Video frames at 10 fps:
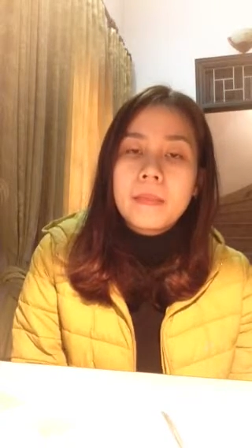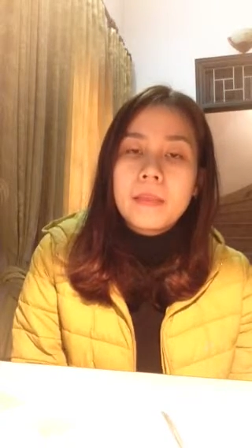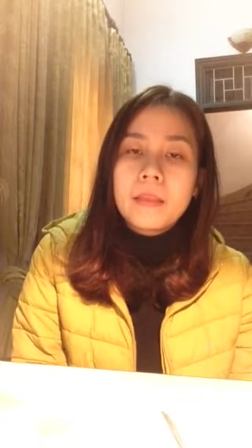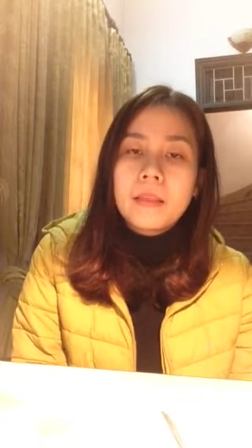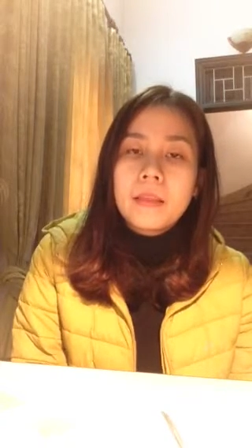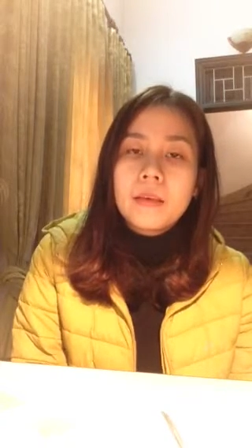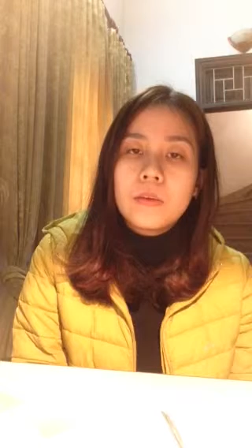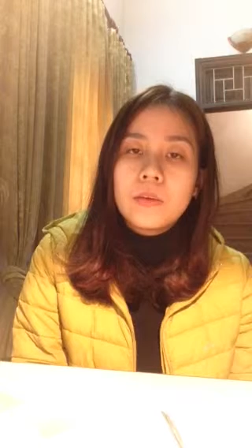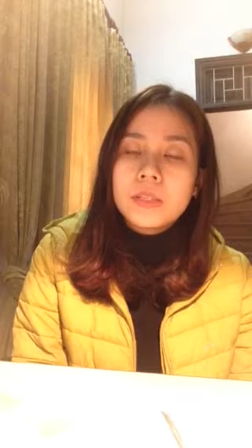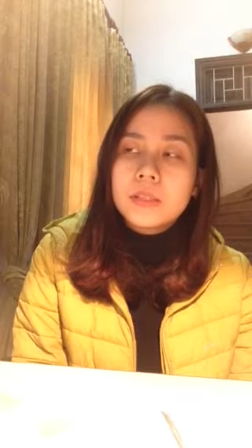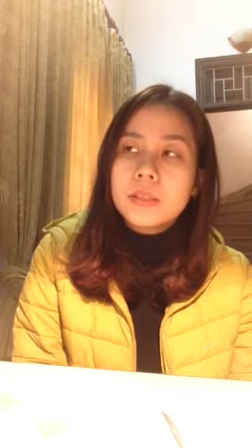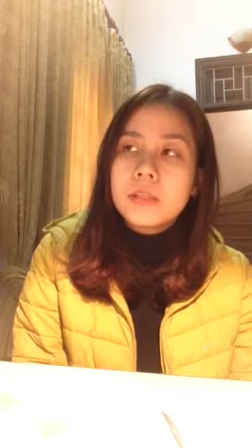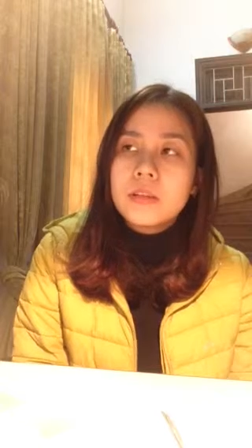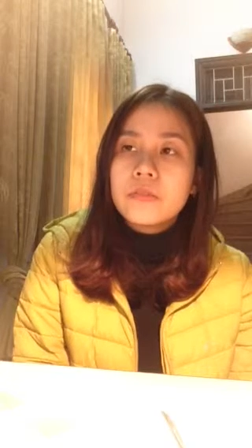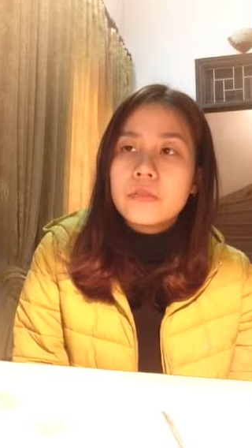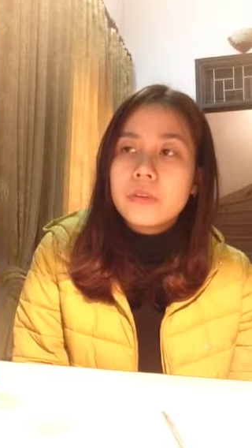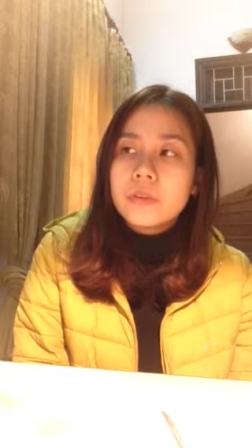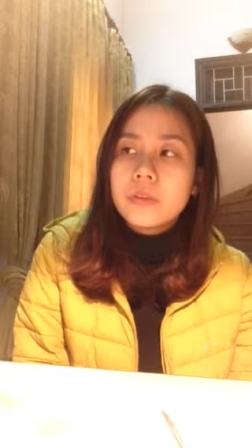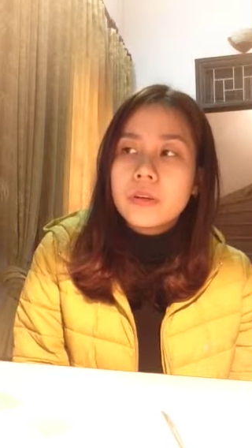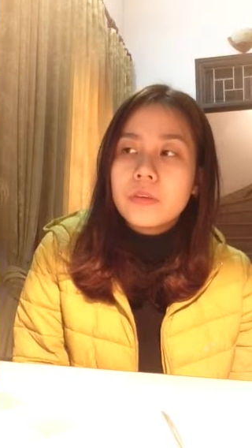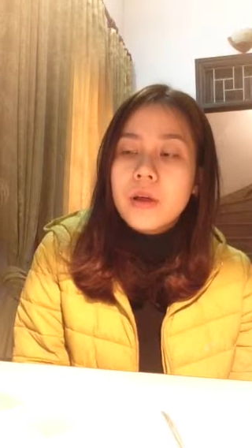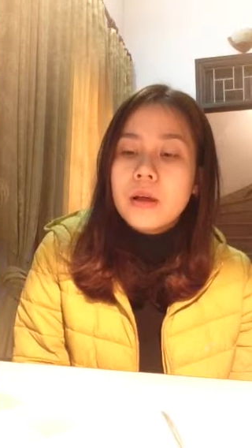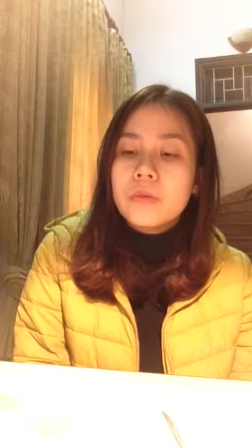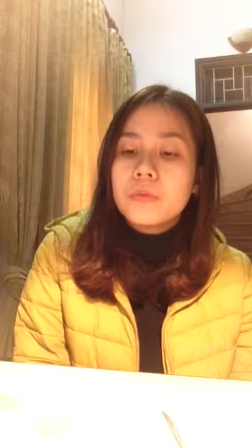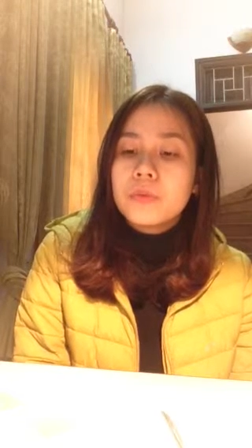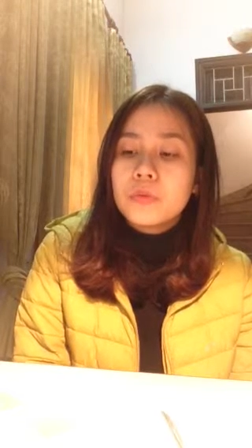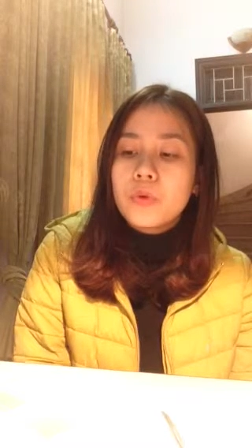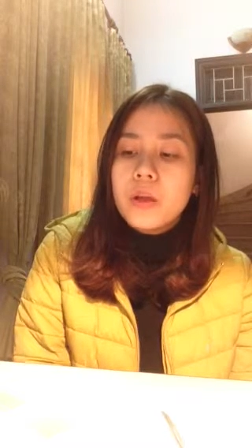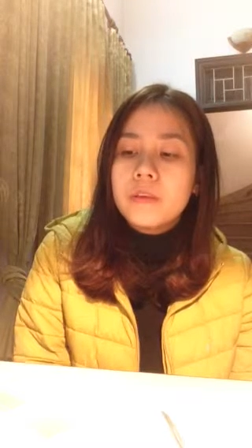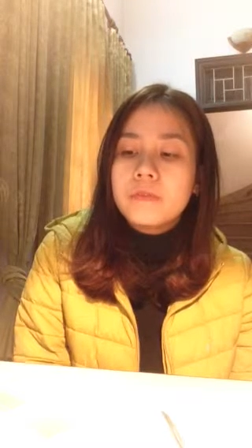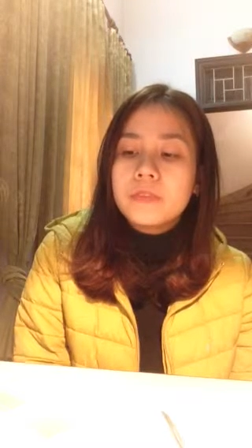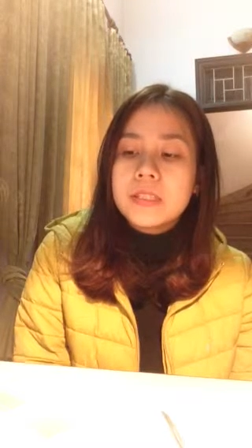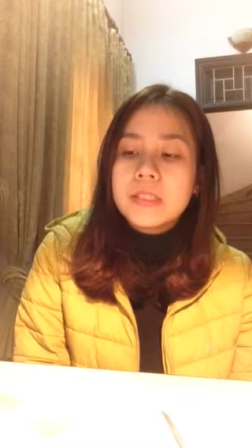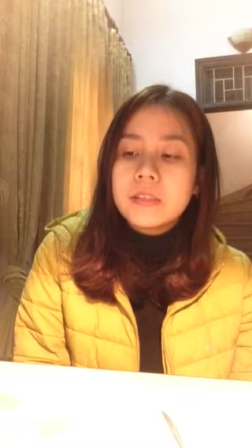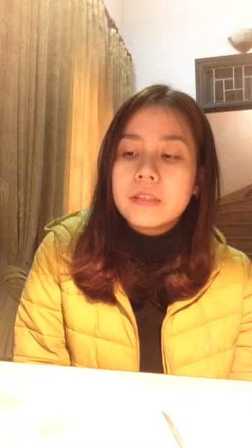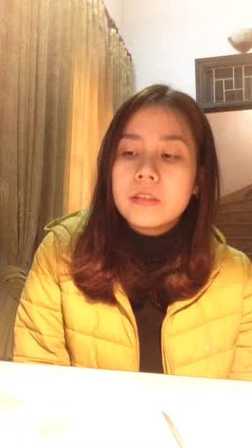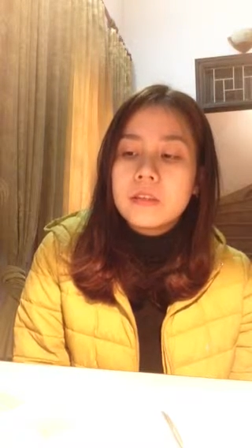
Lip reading: They were sitting around the graves.